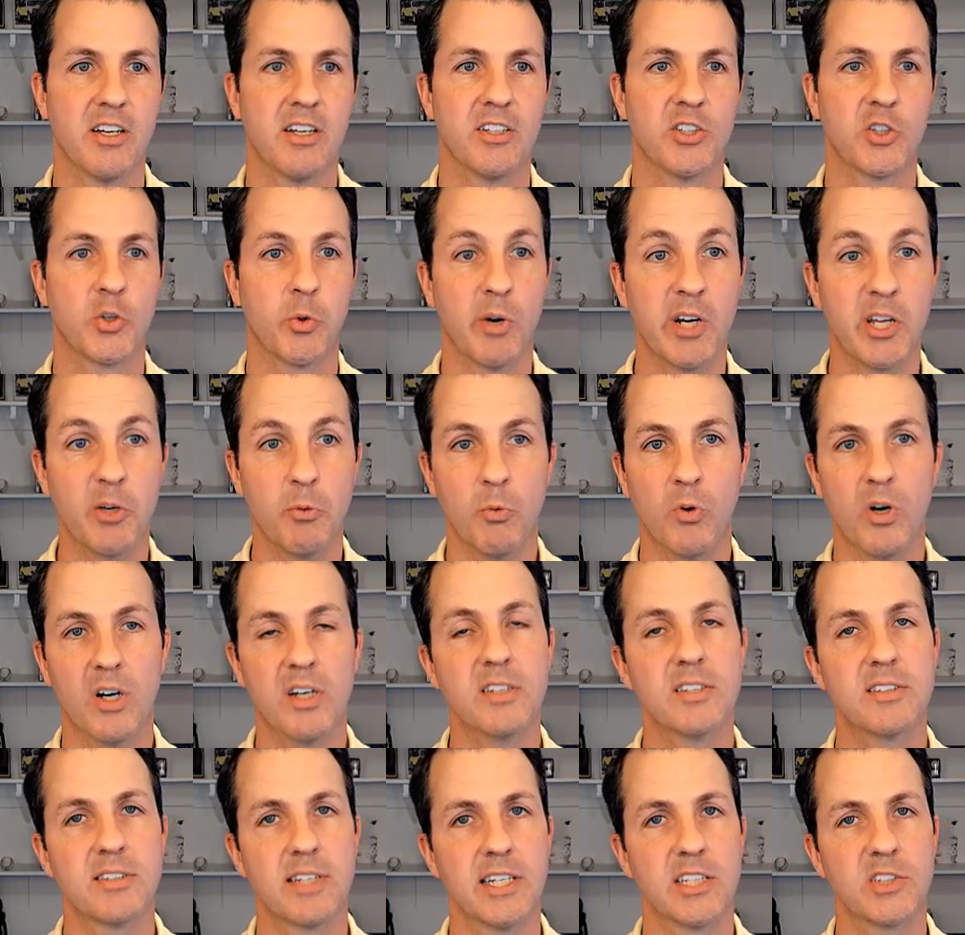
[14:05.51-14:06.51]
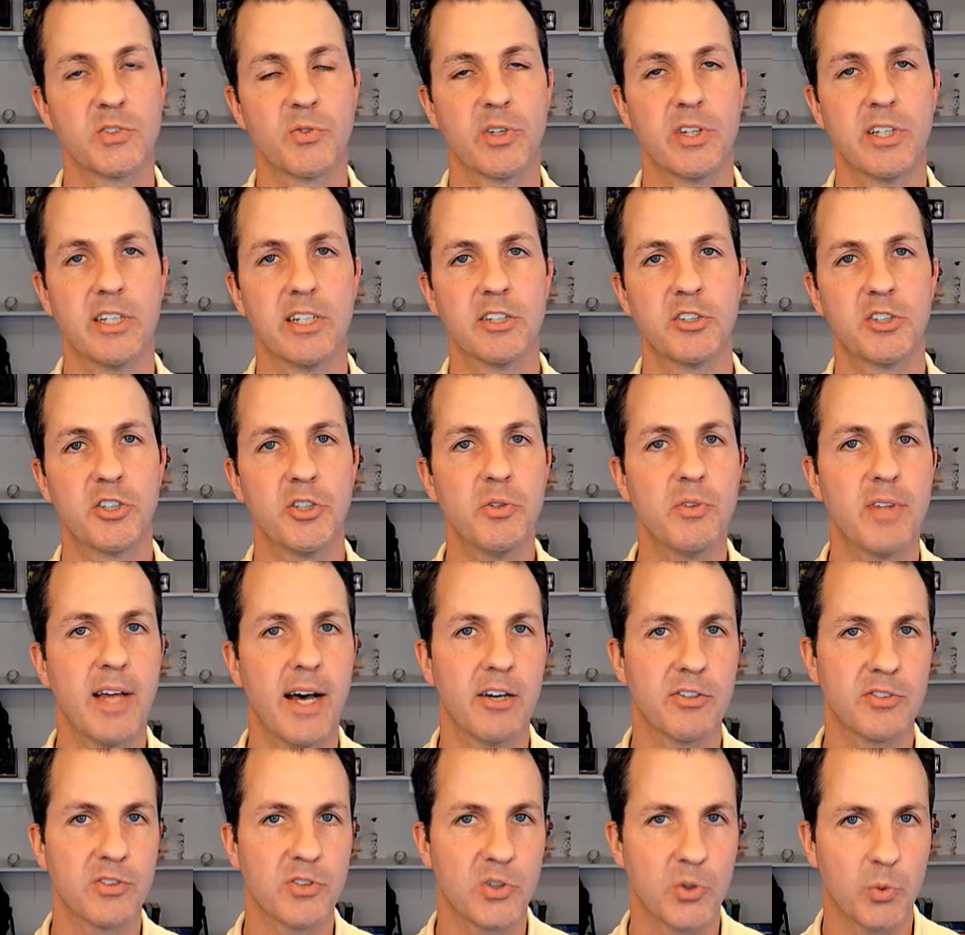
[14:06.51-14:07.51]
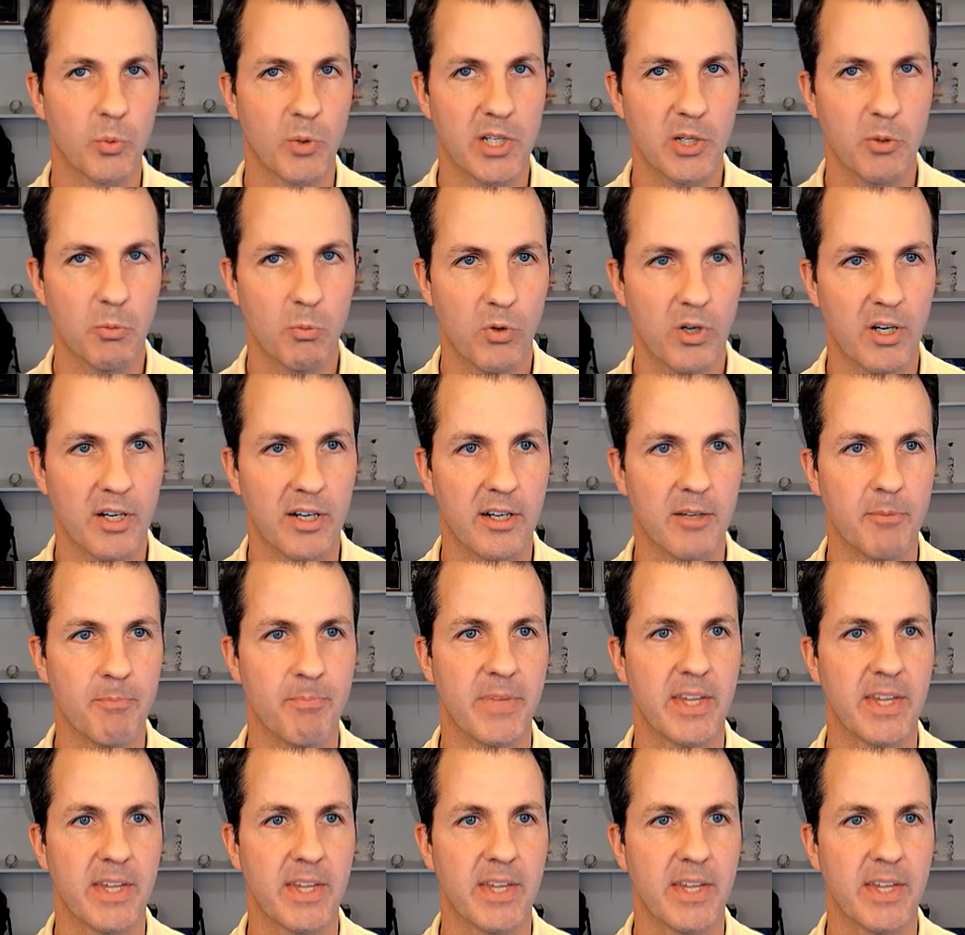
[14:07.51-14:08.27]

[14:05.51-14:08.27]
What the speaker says: 21 stands for the year 2021.